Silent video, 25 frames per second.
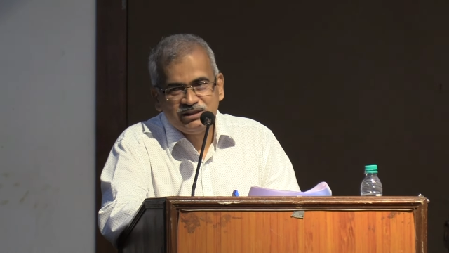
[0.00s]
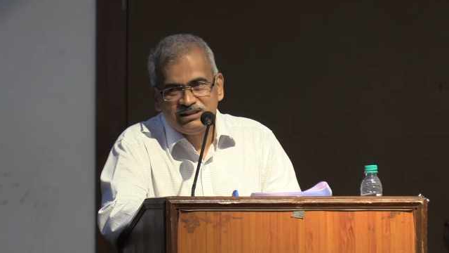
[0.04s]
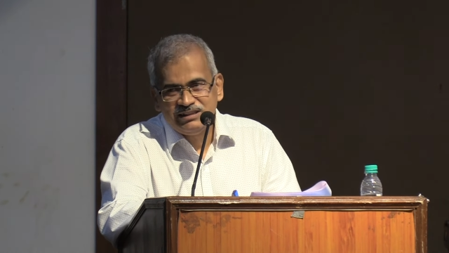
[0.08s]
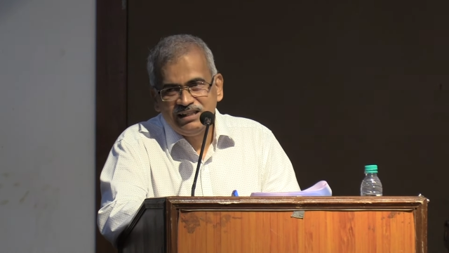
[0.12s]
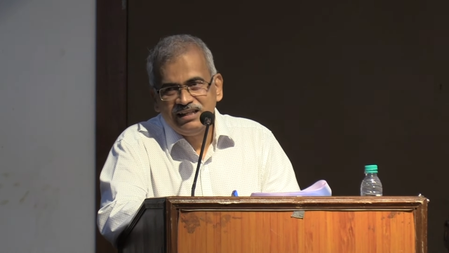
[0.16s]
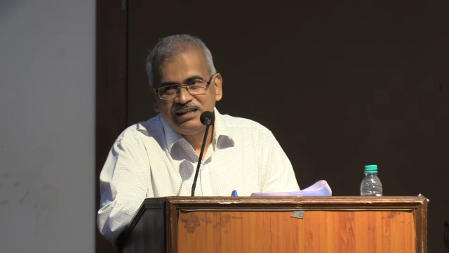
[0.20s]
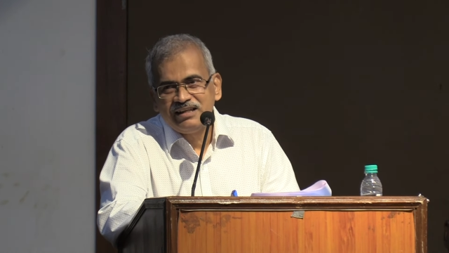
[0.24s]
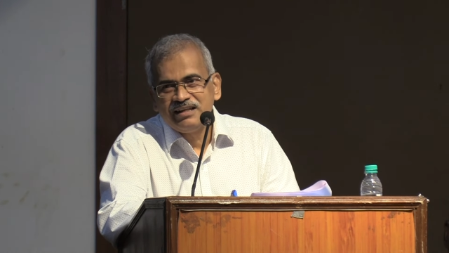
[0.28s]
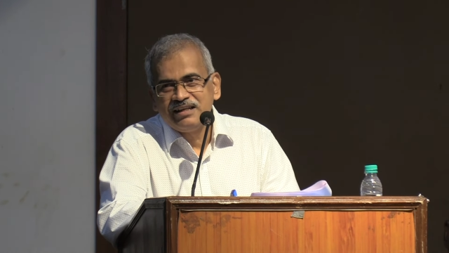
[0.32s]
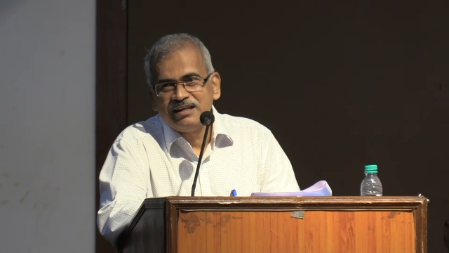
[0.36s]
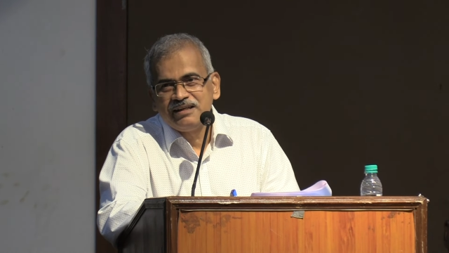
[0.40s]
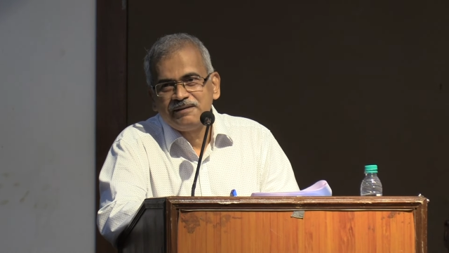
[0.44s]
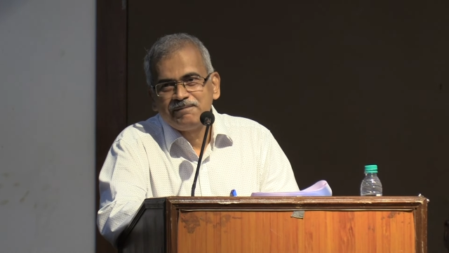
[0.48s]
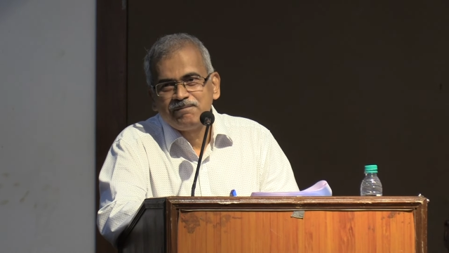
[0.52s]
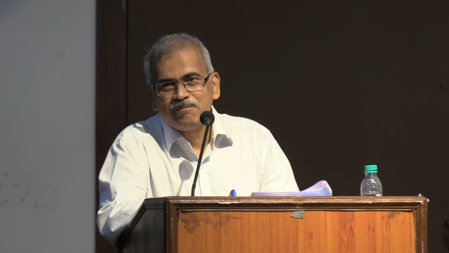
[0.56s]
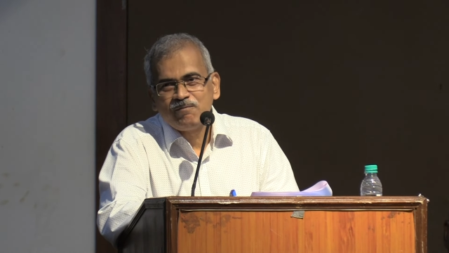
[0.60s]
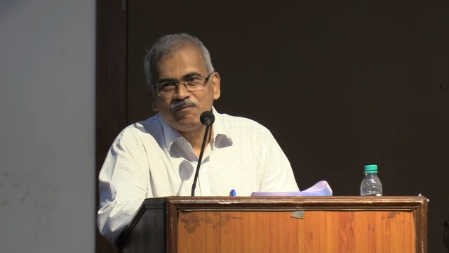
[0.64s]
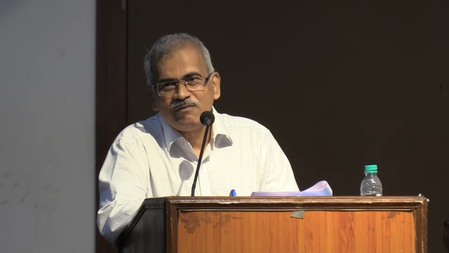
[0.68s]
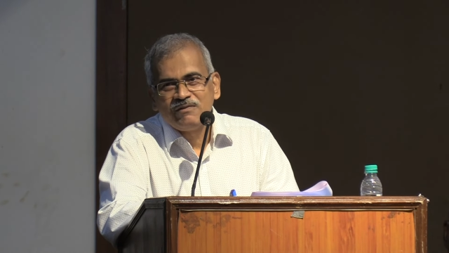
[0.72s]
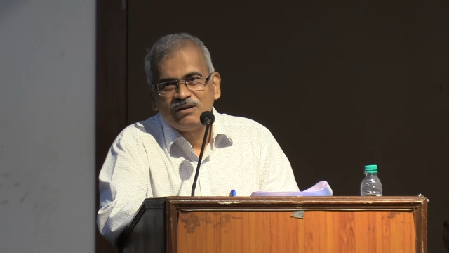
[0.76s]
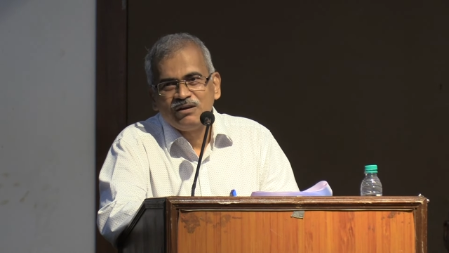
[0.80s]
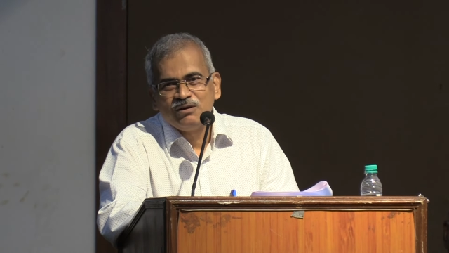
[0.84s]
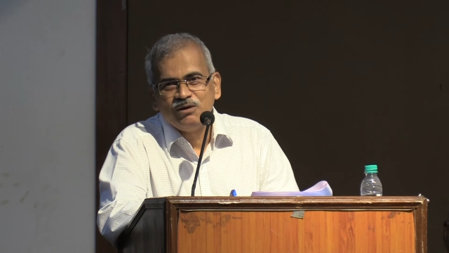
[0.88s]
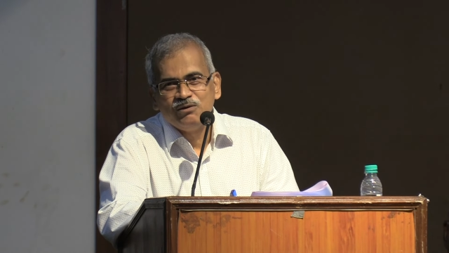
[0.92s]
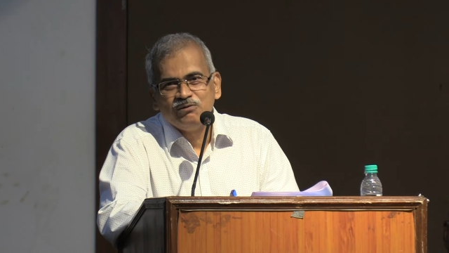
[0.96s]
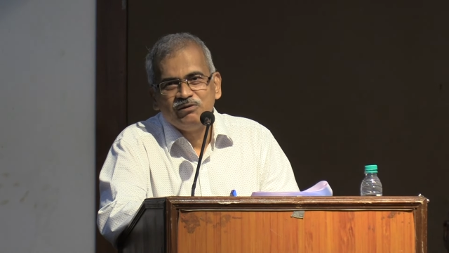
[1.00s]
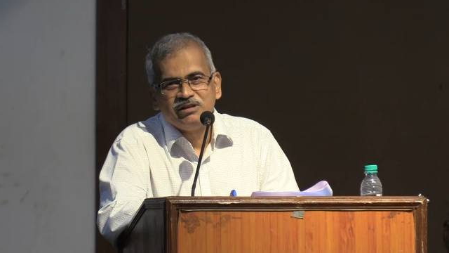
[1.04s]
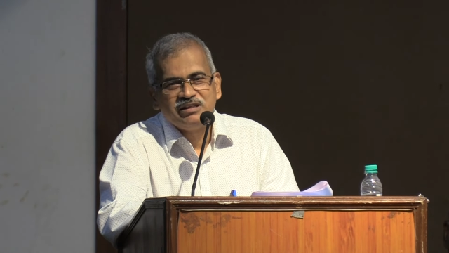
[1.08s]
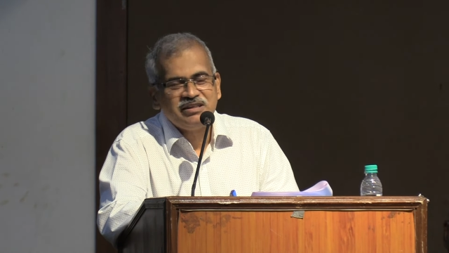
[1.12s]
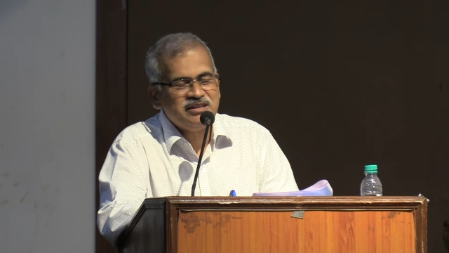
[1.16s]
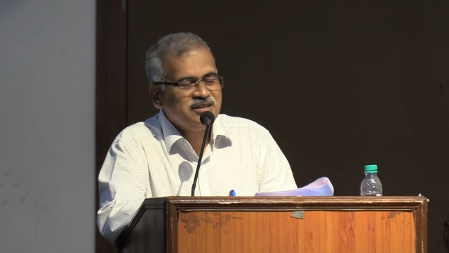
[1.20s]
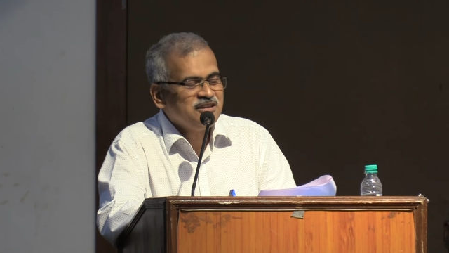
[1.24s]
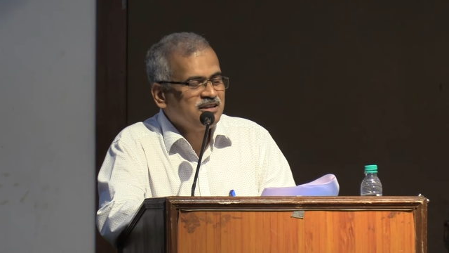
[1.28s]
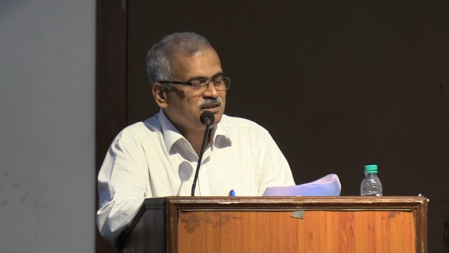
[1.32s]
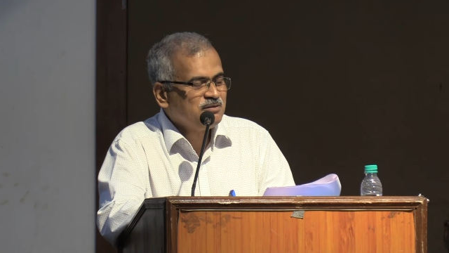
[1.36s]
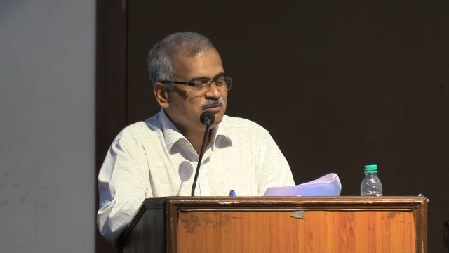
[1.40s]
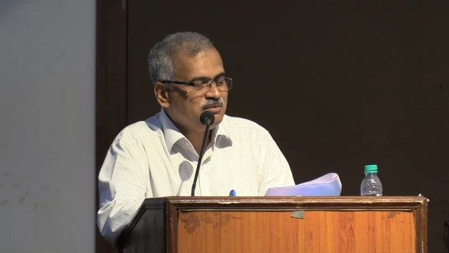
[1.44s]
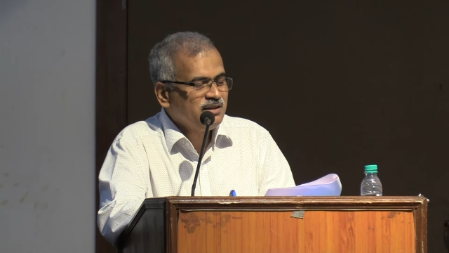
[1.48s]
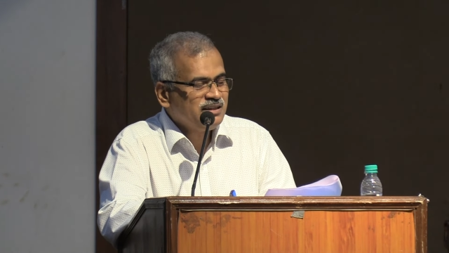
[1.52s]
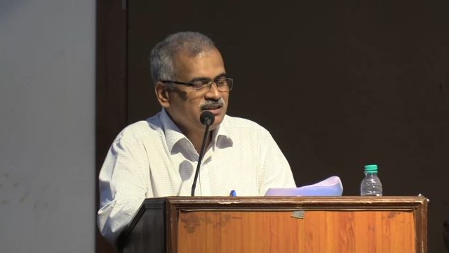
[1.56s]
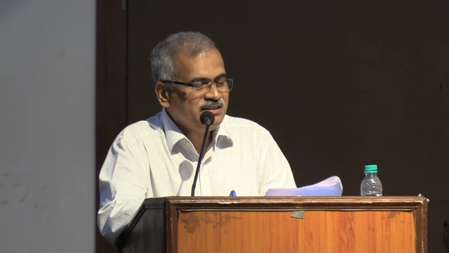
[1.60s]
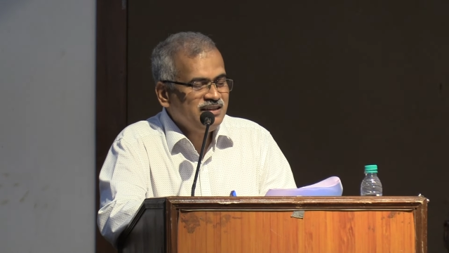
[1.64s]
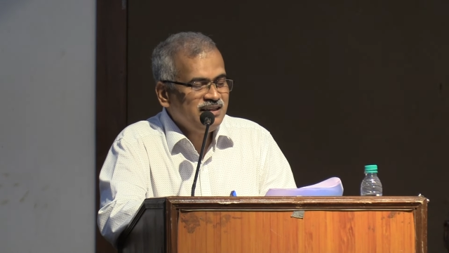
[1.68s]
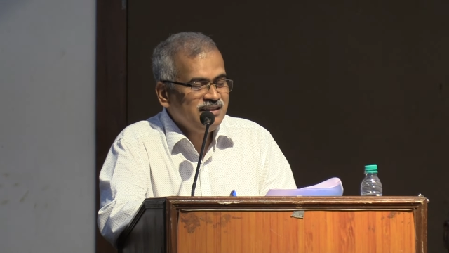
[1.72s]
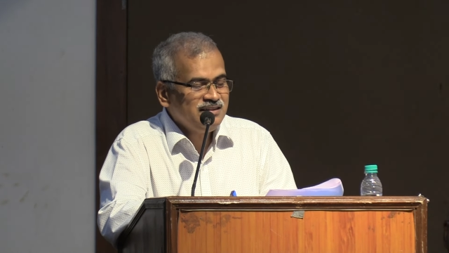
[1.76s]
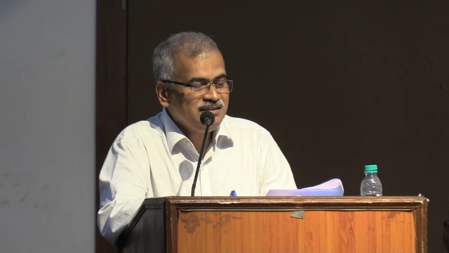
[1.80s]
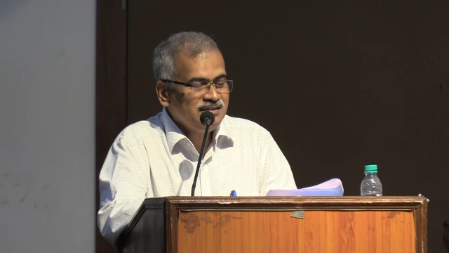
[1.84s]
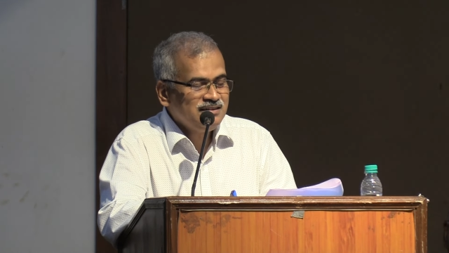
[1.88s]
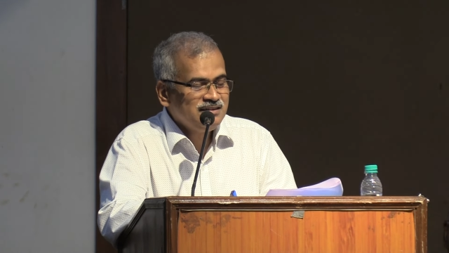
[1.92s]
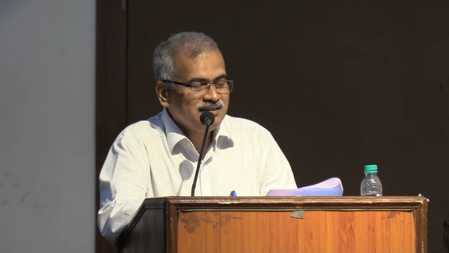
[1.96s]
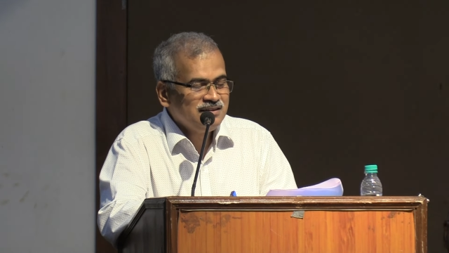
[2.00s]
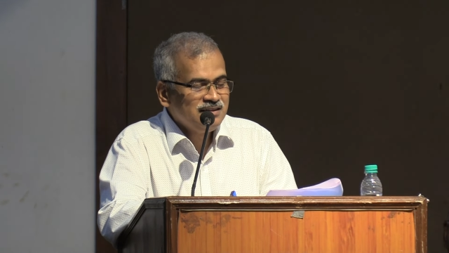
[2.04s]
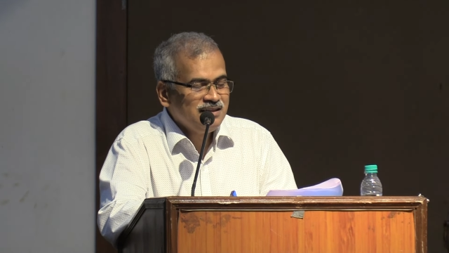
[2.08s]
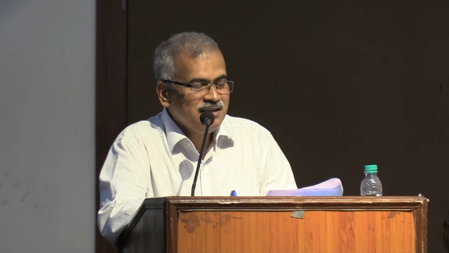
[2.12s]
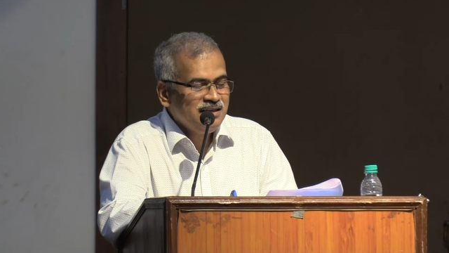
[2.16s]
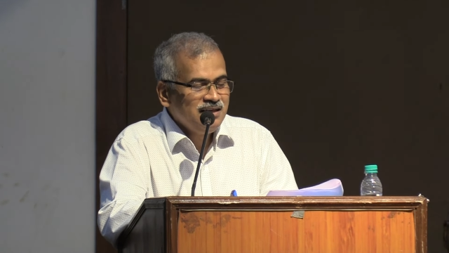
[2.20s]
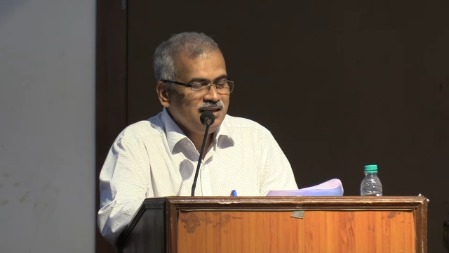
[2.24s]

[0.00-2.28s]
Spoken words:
say over here, but then